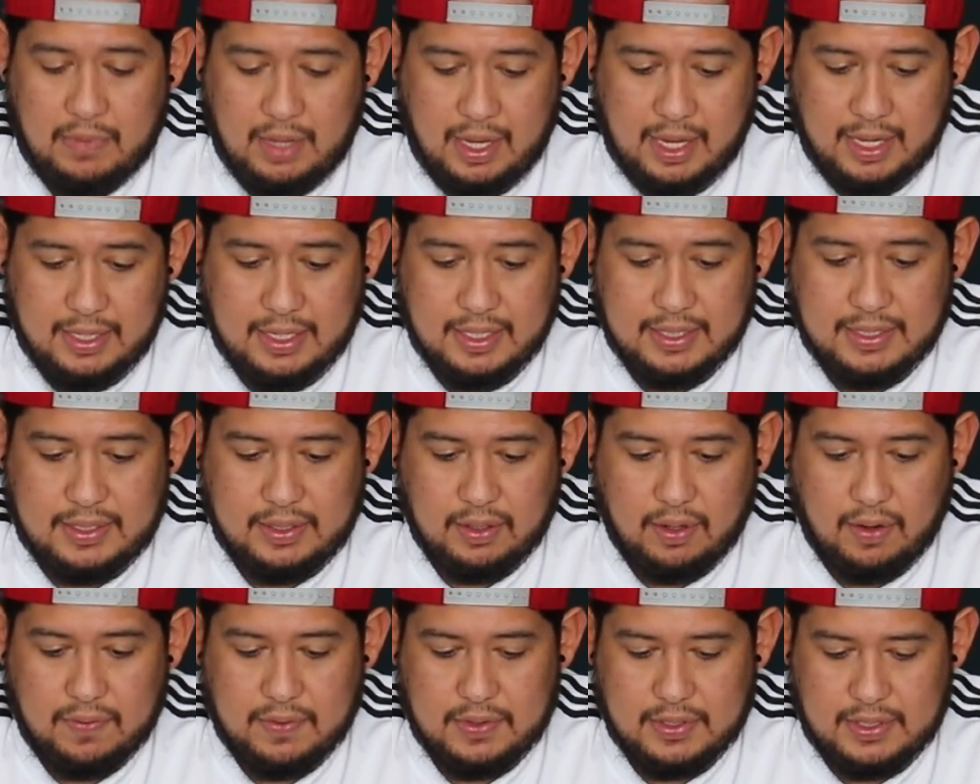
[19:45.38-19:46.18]
and this
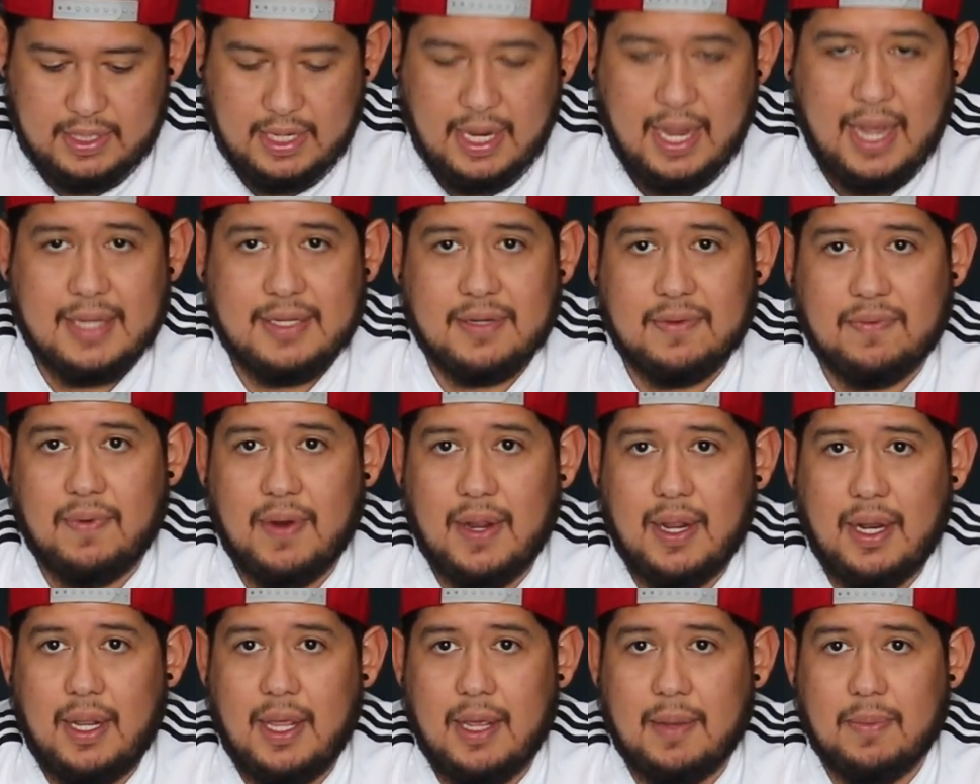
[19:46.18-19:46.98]
obviously has a
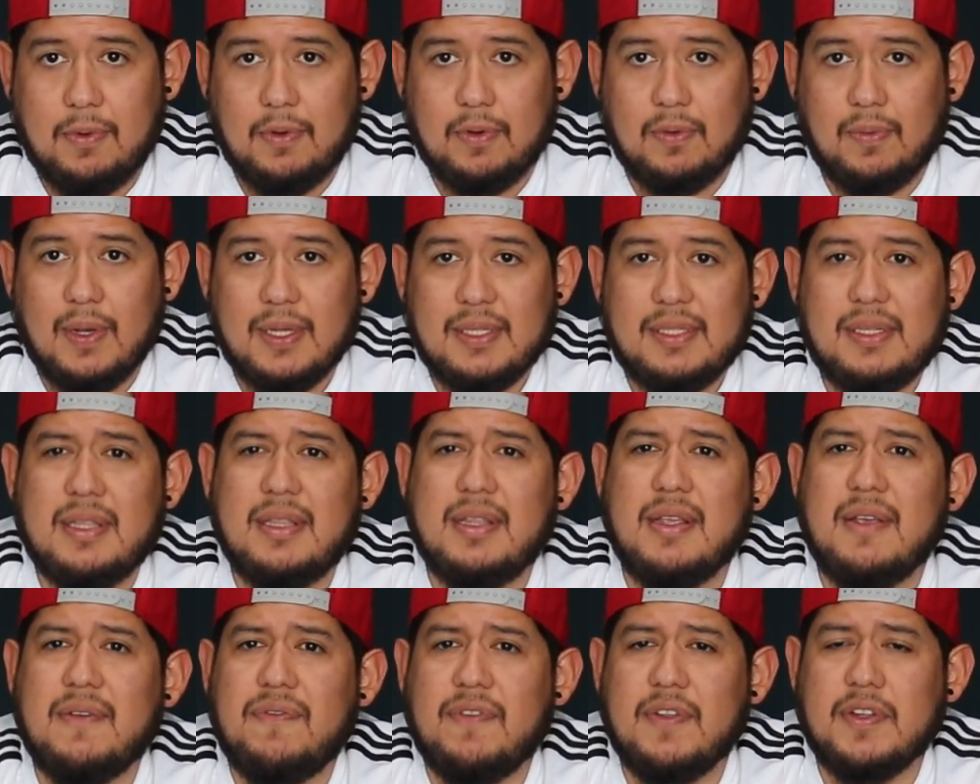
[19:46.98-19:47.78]
red label. What's the
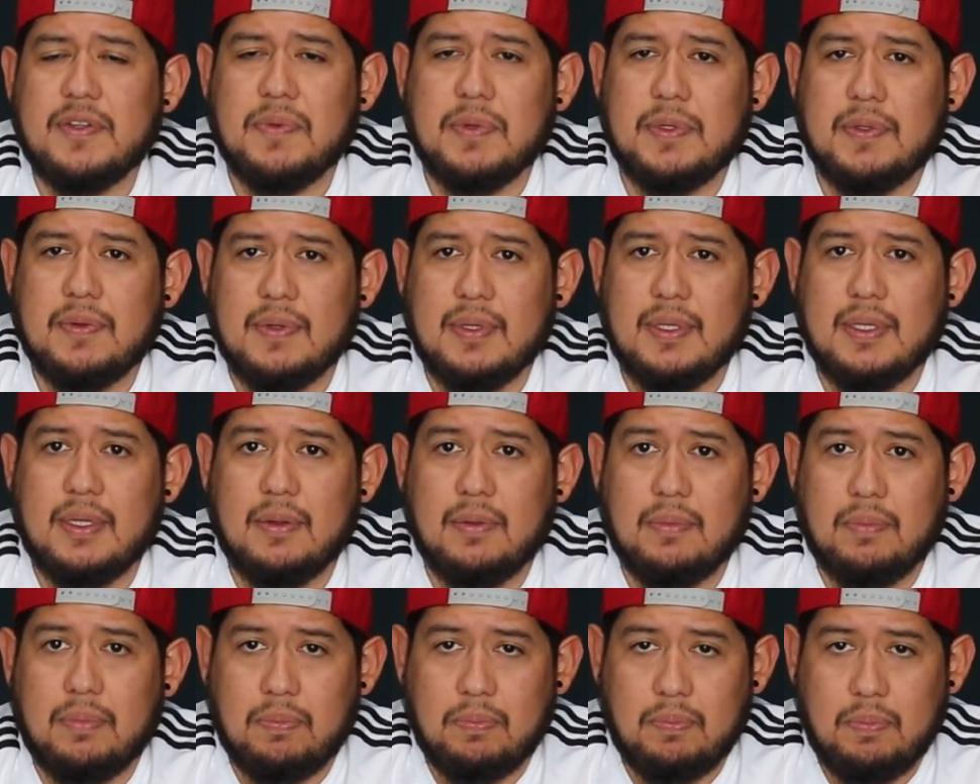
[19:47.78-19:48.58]
difference between
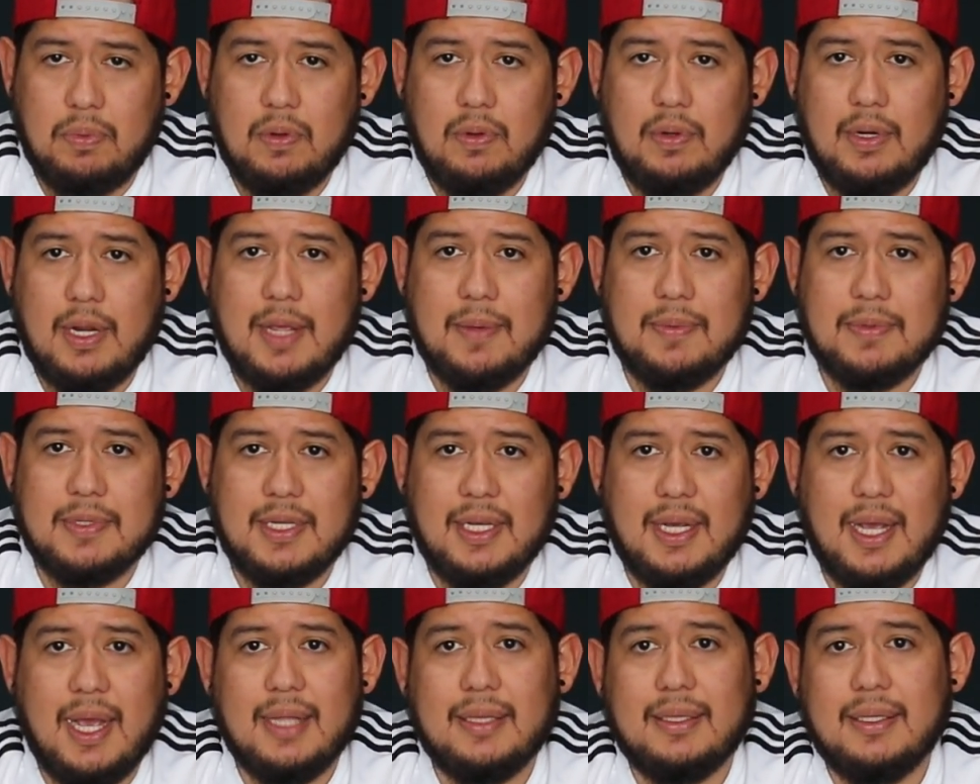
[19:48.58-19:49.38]
the blue label
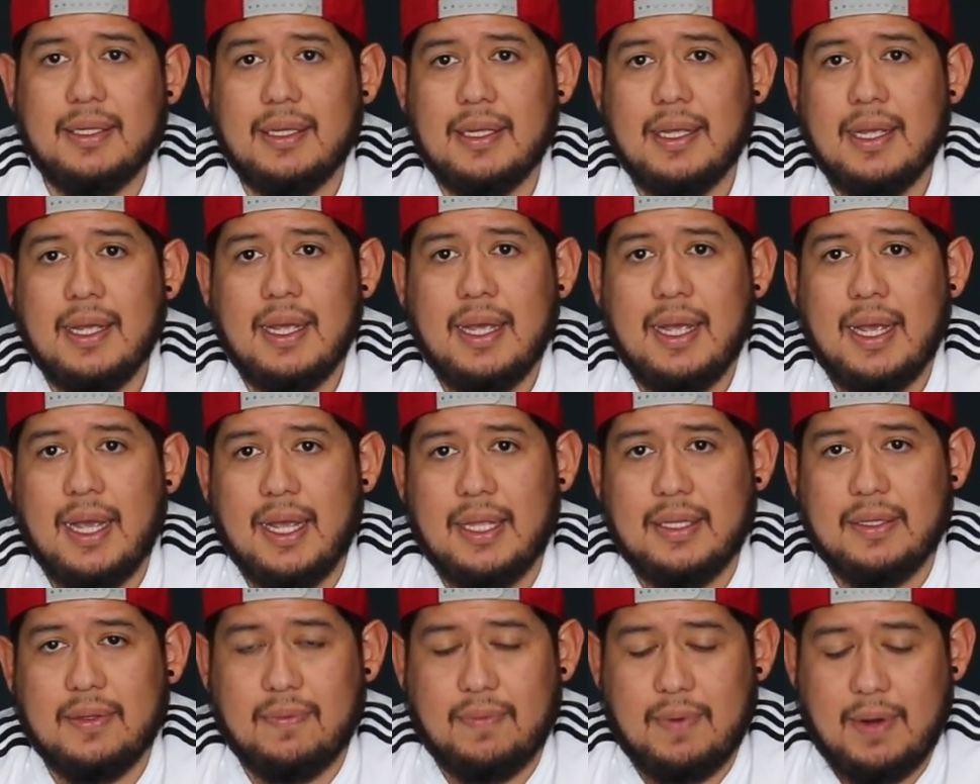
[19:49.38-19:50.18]
Tecate
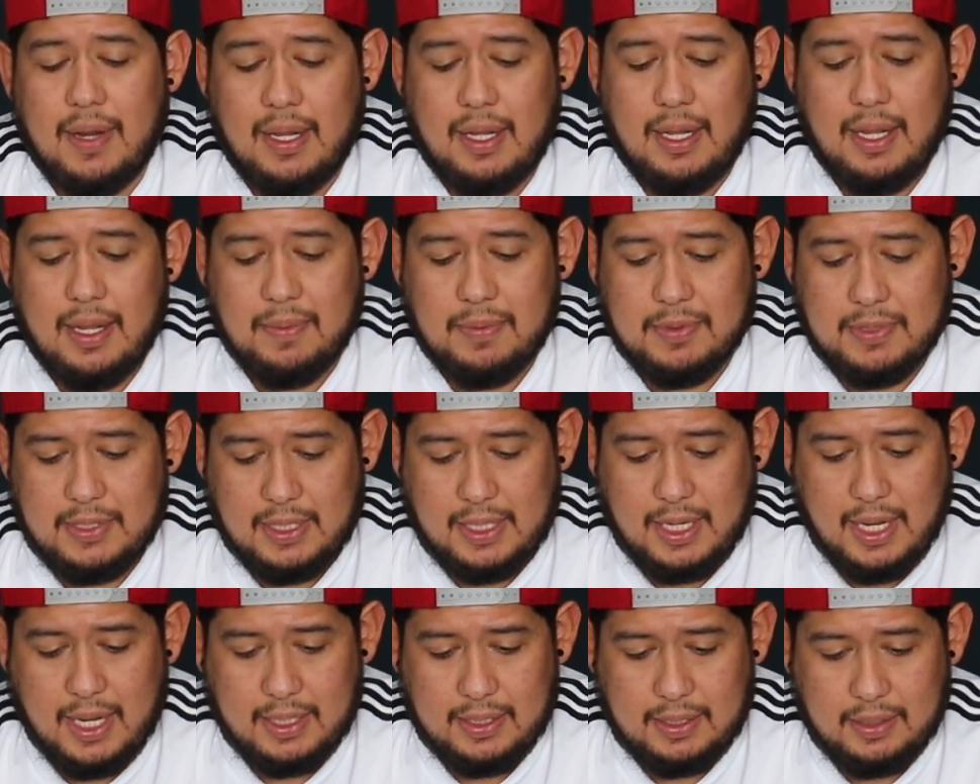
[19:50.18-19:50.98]
and the red label
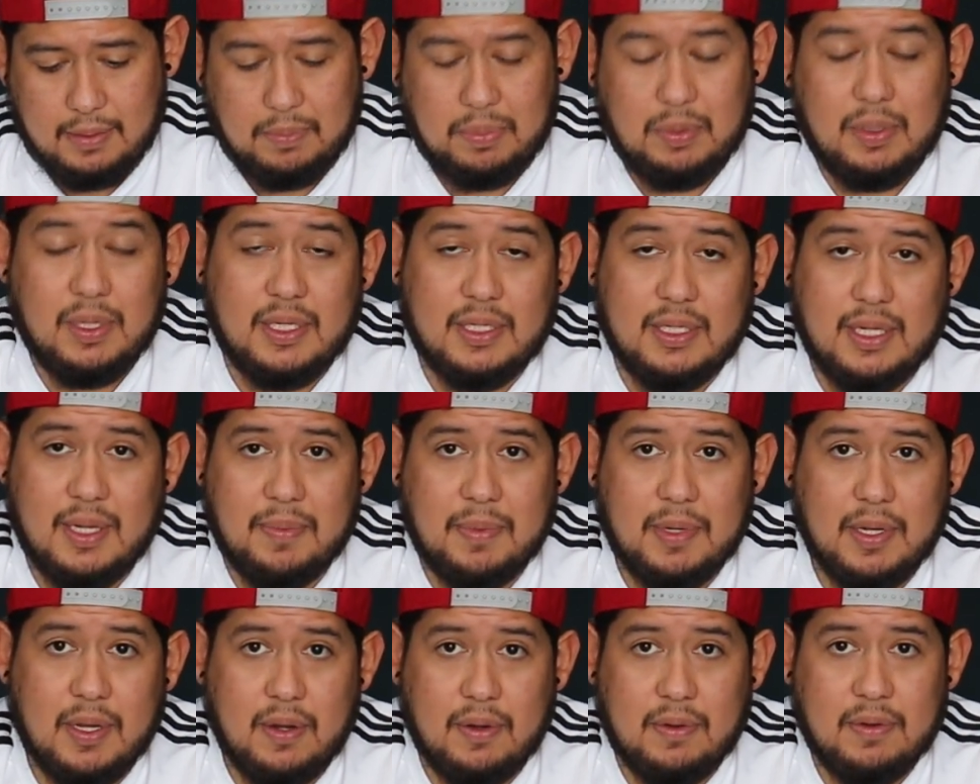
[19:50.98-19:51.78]
Tecate? Please let
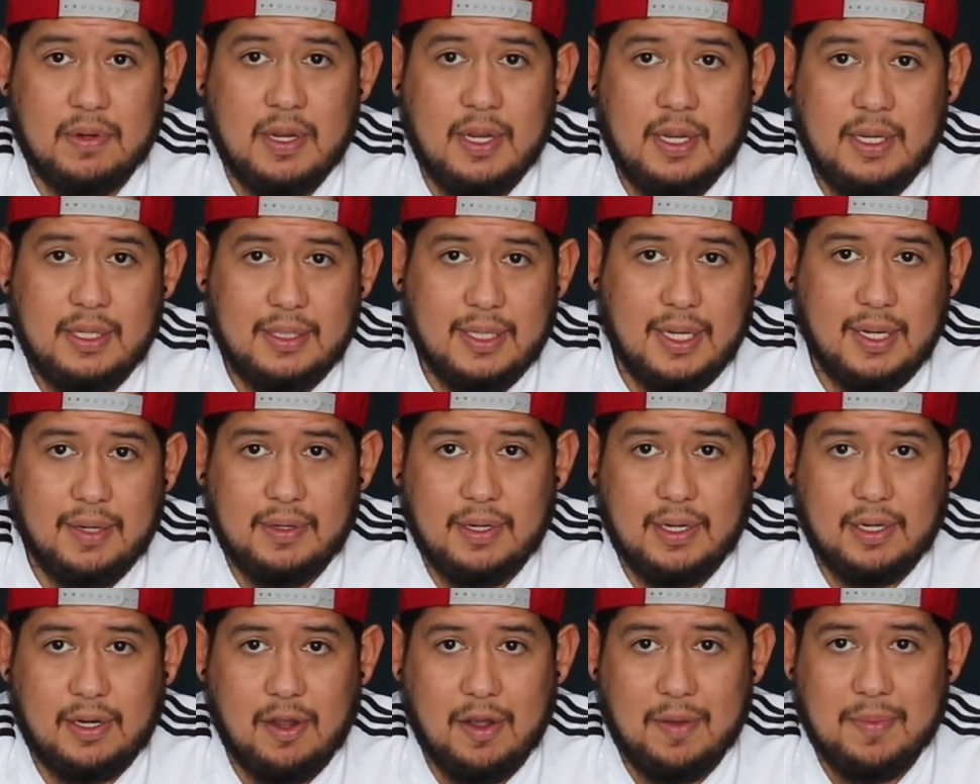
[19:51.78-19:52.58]
me know
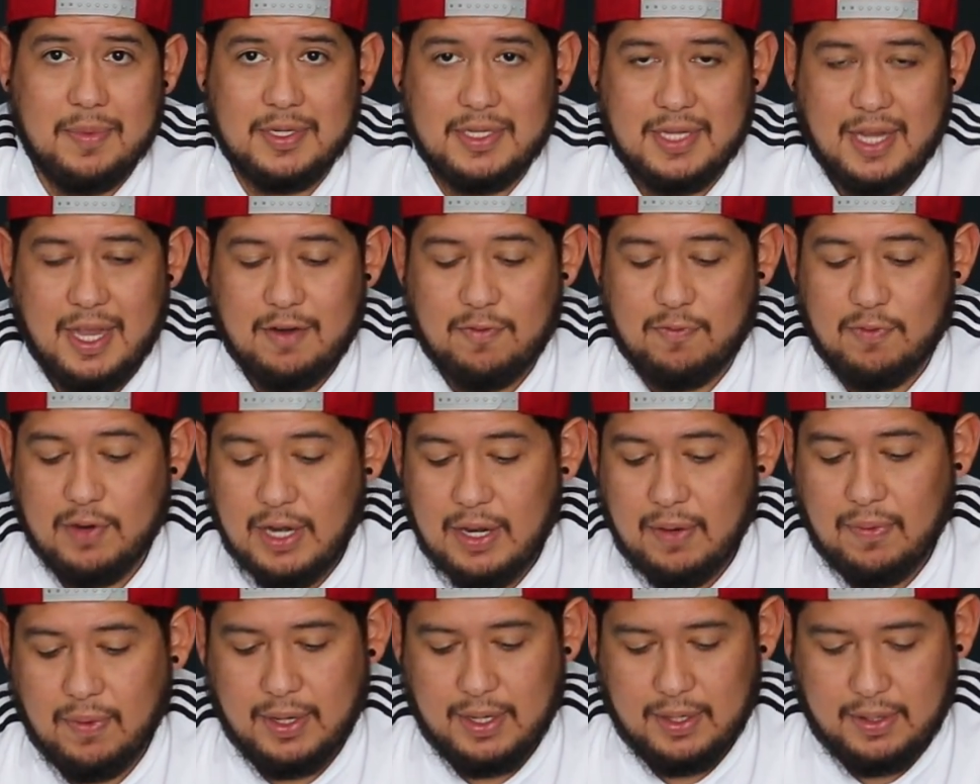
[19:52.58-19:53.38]
down in the comments. I
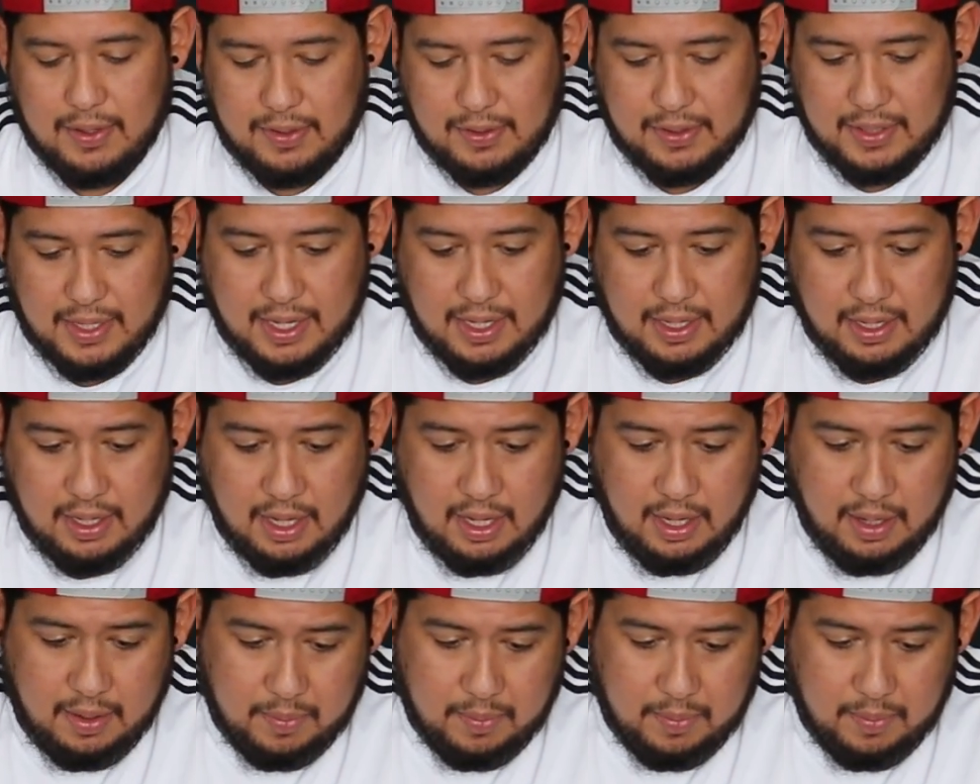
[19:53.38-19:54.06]
really wanna know that.